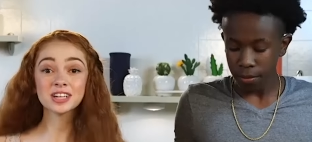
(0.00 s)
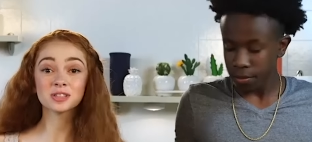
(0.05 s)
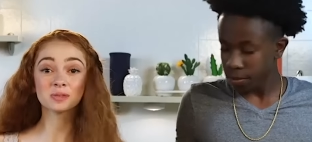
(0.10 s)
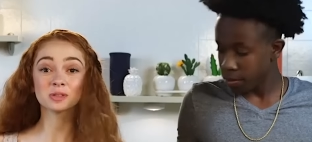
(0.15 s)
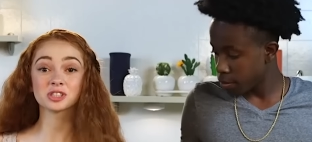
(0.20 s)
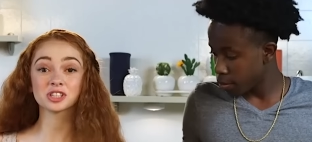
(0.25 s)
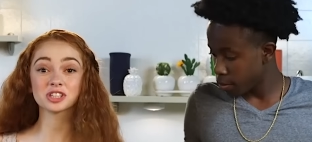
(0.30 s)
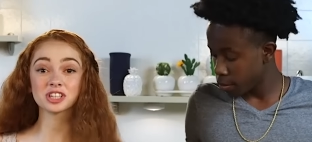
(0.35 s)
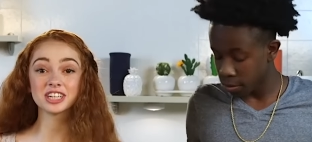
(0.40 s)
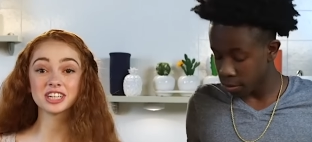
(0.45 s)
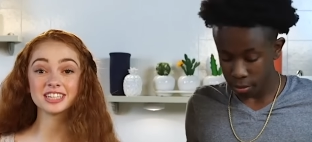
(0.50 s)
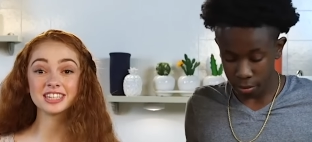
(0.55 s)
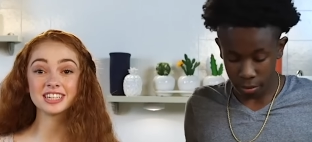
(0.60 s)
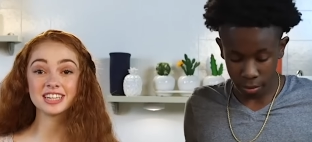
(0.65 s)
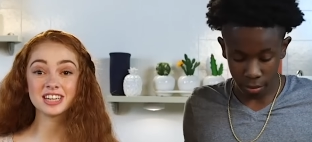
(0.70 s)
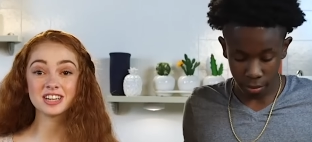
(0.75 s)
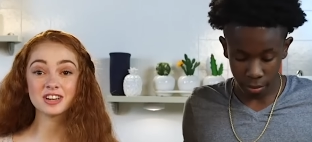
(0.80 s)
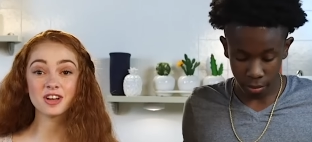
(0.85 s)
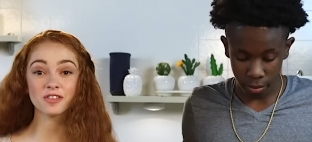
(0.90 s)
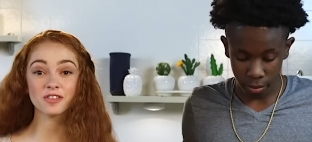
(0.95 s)
Speaker 1: Here's what you're
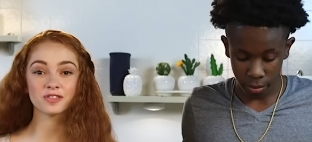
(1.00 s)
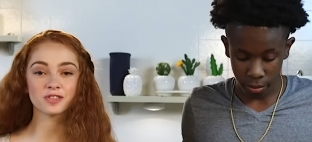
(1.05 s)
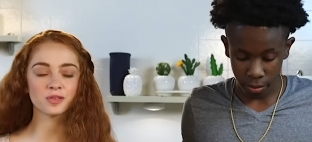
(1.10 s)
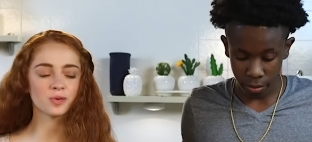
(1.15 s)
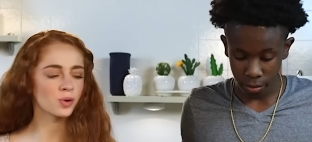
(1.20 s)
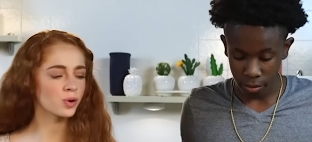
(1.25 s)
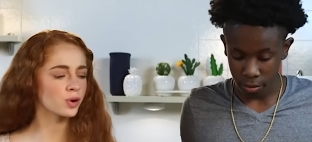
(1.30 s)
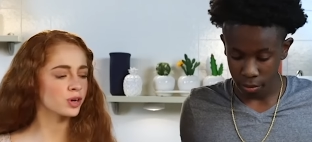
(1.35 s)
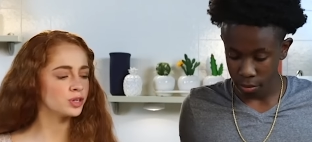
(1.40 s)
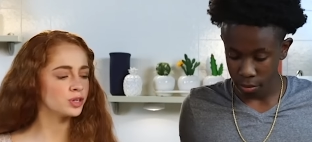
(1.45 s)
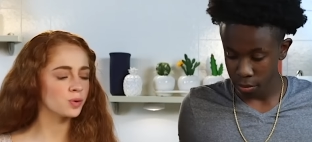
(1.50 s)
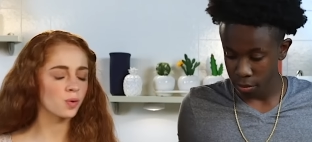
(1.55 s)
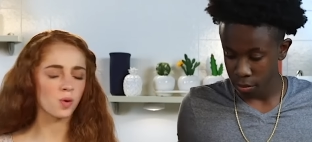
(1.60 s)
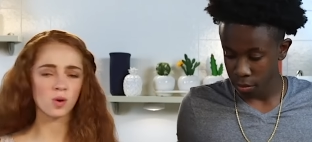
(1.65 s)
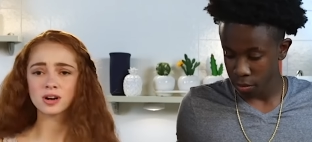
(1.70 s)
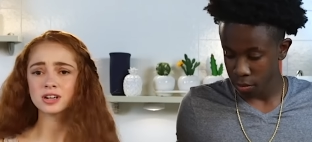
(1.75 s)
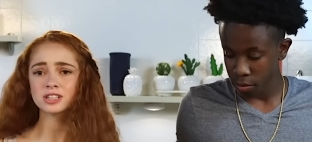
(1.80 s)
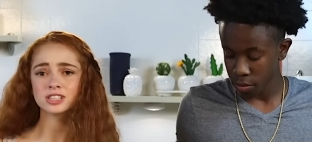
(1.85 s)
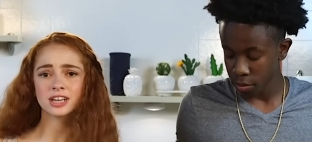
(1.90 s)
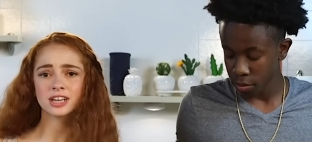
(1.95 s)
gonna need for
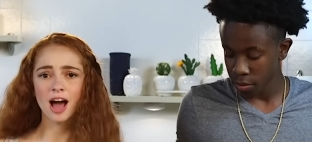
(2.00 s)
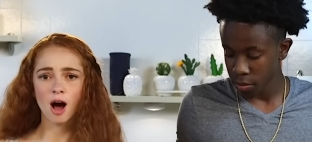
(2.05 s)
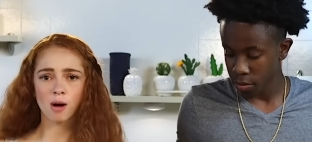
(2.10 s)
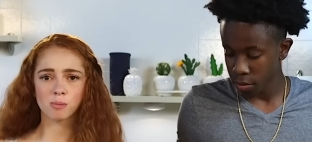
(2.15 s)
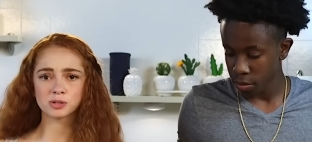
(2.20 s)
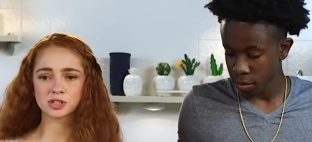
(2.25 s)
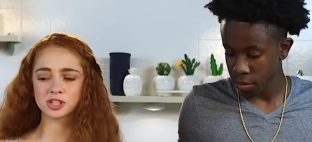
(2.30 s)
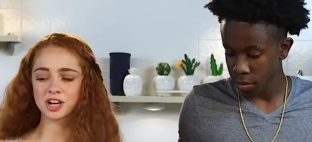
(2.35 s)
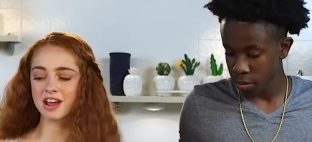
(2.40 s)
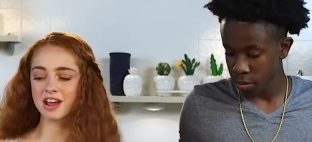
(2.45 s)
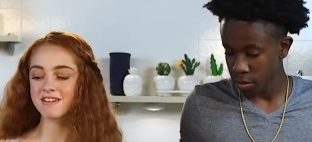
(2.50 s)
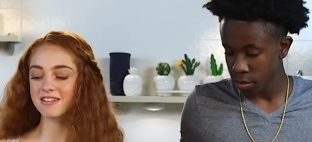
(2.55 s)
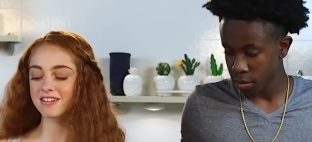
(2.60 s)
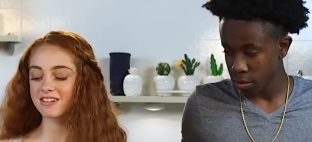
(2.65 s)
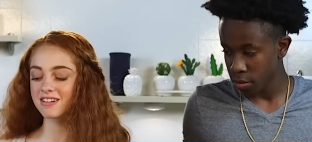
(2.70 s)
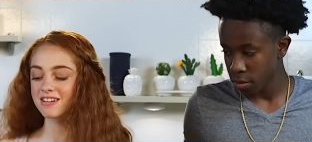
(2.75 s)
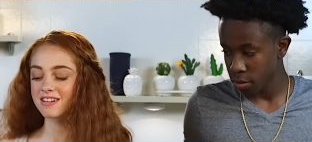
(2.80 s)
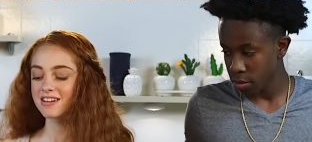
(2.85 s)
your kelp shake.